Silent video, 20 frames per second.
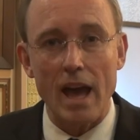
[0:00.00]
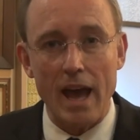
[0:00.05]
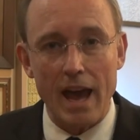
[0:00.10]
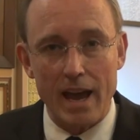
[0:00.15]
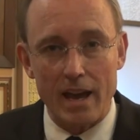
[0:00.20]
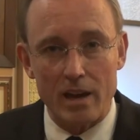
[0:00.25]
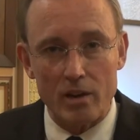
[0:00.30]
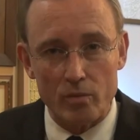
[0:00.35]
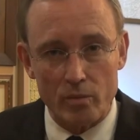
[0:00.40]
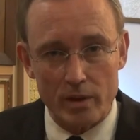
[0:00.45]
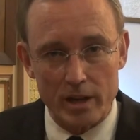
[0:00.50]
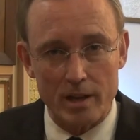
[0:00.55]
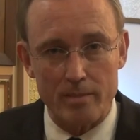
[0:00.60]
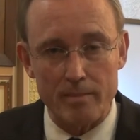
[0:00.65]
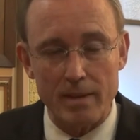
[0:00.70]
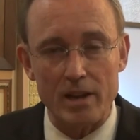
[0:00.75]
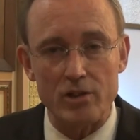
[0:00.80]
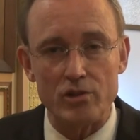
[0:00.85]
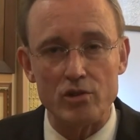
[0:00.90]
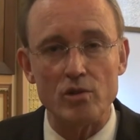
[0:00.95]
and we
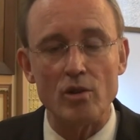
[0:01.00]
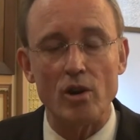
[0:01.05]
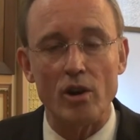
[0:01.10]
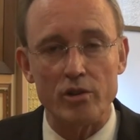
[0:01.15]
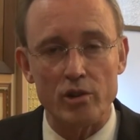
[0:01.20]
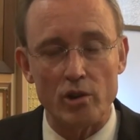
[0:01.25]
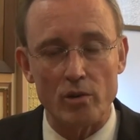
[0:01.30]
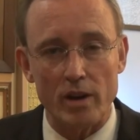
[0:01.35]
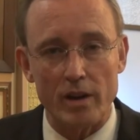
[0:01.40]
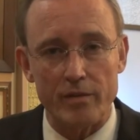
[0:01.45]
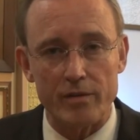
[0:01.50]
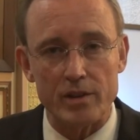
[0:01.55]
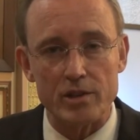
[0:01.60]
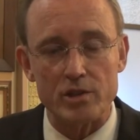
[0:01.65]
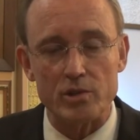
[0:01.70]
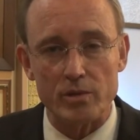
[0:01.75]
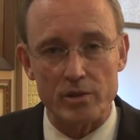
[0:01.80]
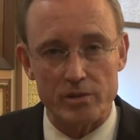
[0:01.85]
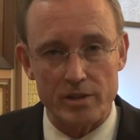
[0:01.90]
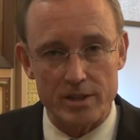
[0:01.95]
commend you on your efforts
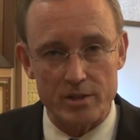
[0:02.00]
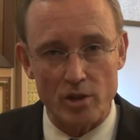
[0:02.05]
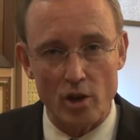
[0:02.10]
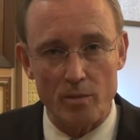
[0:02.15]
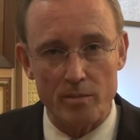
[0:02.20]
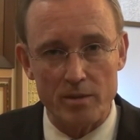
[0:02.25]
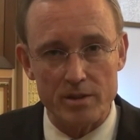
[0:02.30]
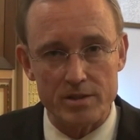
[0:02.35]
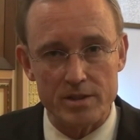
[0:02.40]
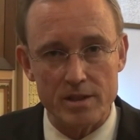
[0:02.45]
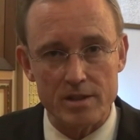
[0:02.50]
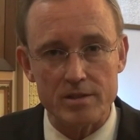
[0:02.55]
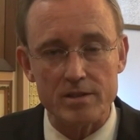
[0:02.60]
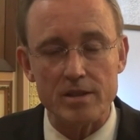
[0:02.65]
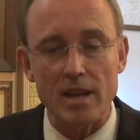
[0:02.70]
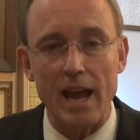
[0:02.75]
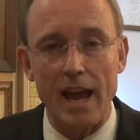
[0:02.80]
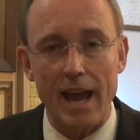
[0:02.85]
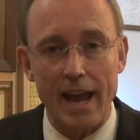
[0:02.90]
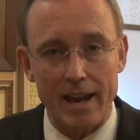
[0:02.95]
to address homelessness
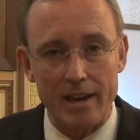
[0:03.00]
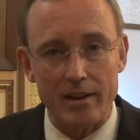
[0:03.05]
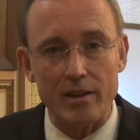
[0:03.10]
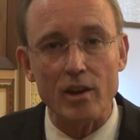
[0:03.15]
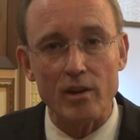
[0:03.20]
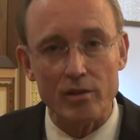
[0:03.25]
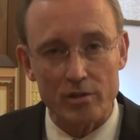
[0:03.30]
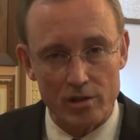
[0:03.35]
and